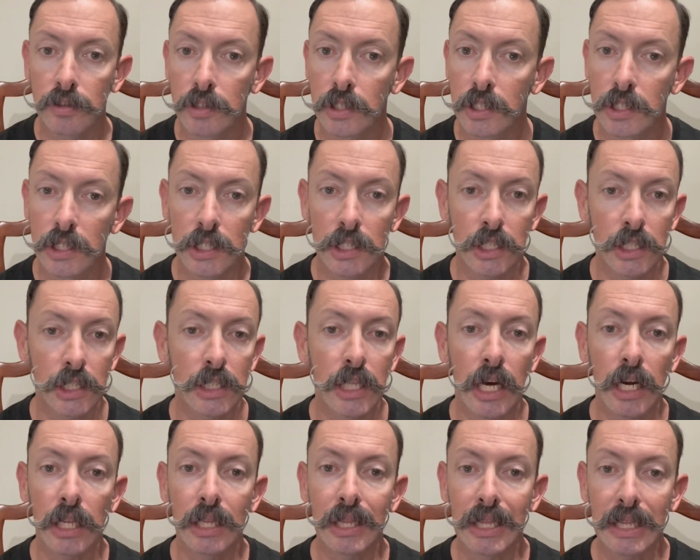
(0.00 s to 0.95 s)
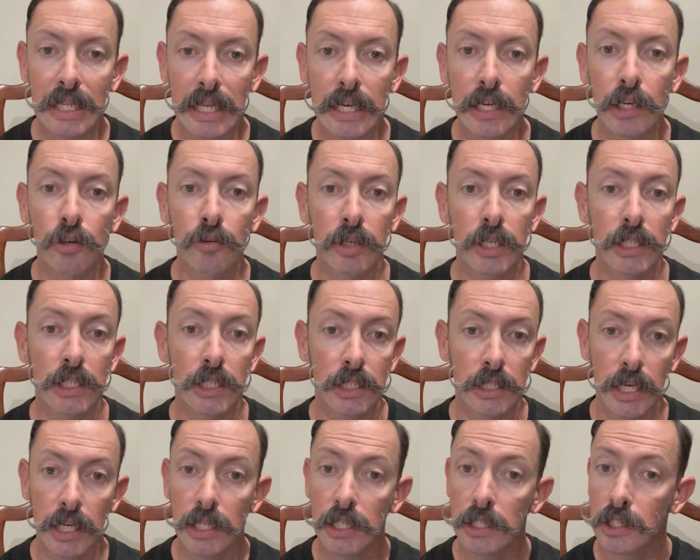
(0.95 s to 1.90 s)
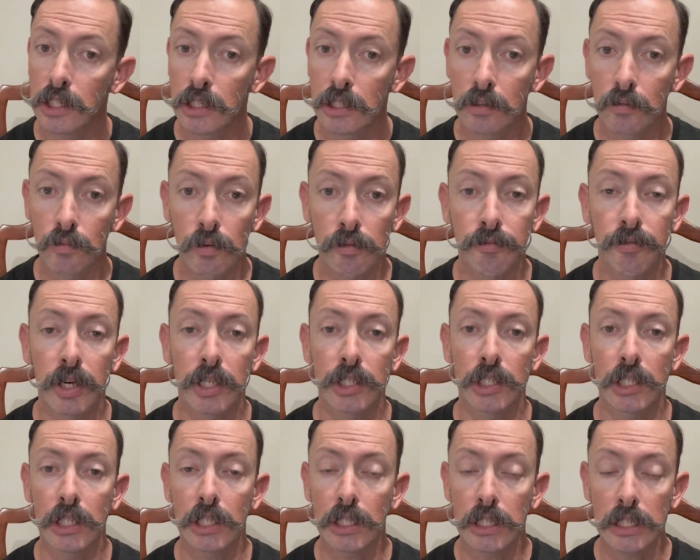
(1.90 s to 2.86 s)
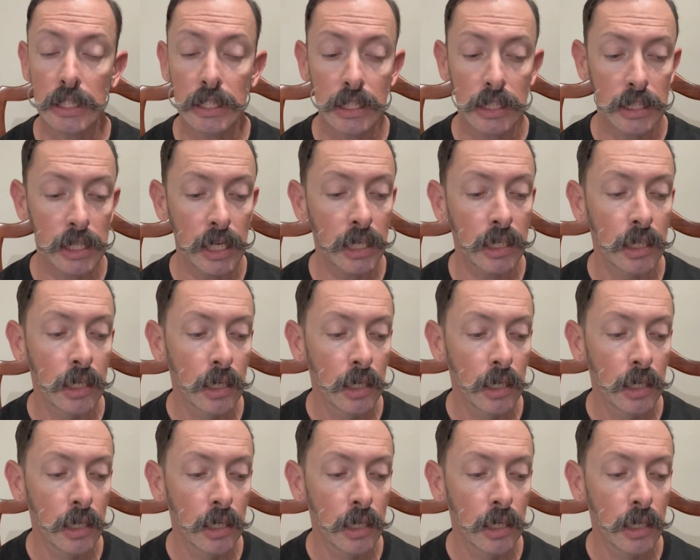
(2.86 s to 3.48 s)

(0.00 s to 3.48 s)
because it's just not a lingering scent, it's just a refreshing, clean scent.